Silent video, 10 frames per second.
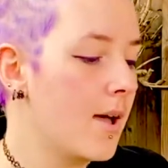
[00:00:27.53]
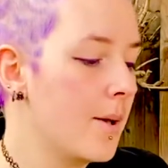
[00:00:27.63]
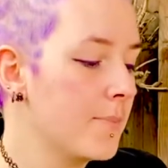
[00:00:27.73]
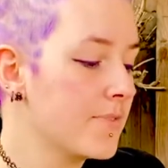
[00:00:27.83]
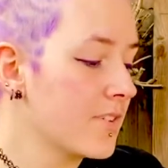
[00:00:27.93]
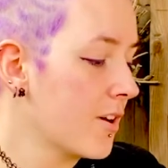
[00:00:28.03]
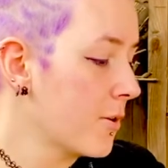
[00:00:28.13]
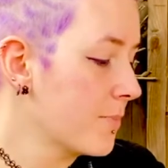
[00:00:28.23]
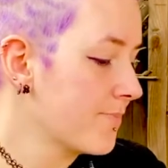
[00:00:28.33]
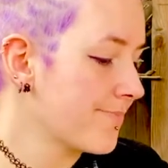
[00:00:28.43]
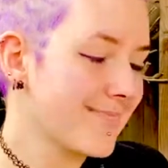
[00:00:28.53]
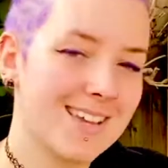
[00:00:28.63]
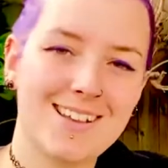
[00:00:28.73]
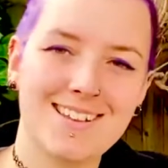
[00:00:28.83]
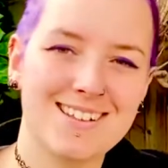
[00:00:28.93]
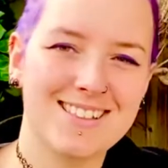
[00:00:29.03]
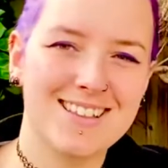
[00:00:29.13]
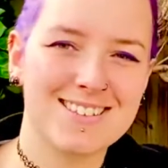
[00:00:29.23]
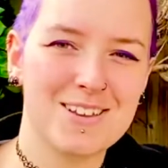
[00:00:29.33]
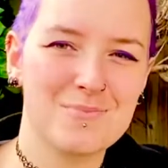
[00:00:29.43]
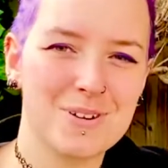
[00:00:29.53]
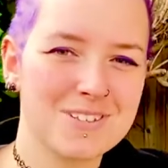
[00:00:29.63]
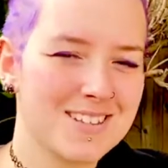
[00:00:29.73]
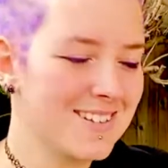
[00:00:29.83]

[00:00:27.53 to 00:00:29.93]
So let's get unboxing.